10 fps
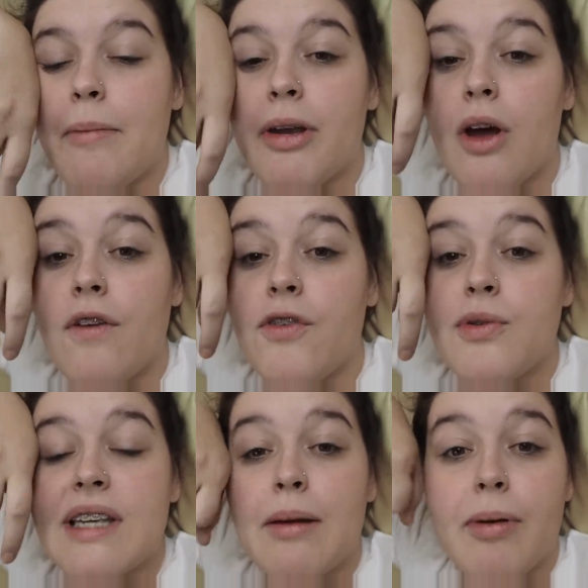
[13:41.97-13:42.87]
Let me know if
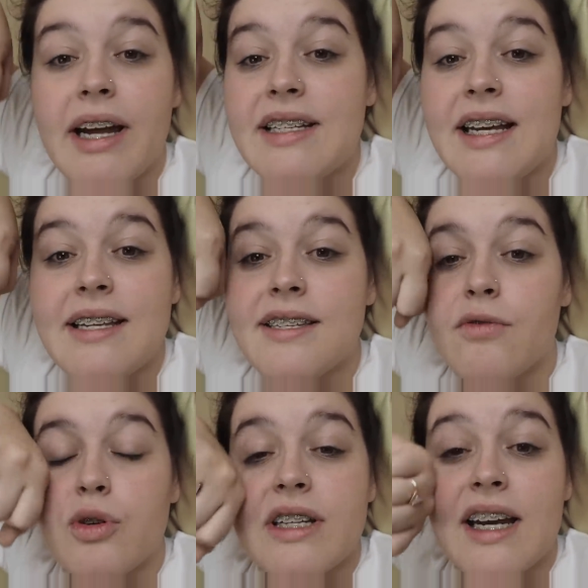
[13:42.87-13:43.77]
you celebrated
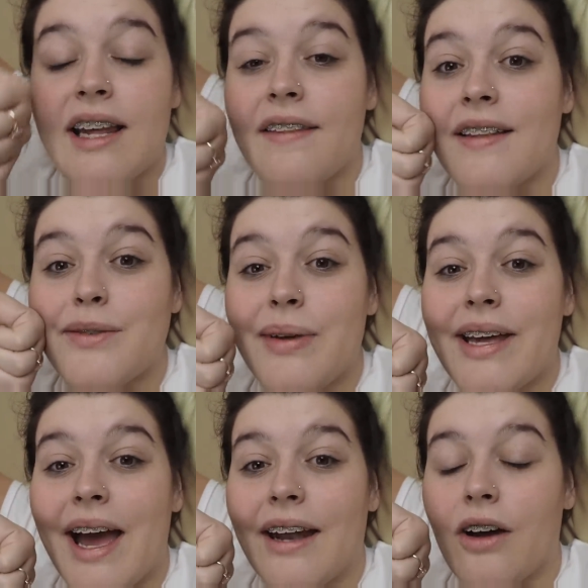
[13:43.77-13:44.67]
Easter or did anything this
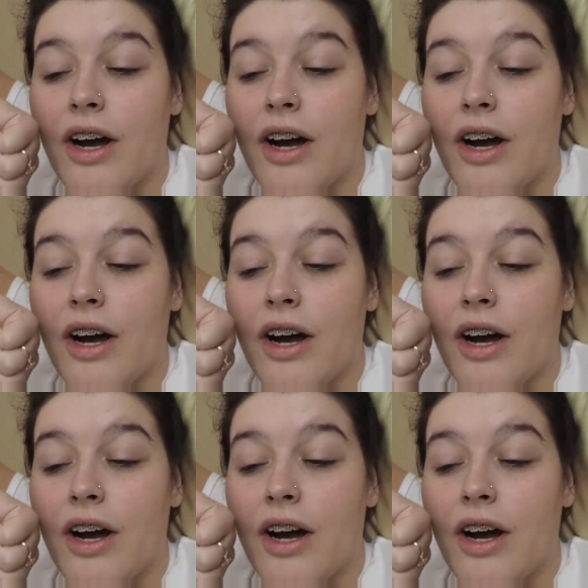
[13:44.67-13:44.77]
weekend.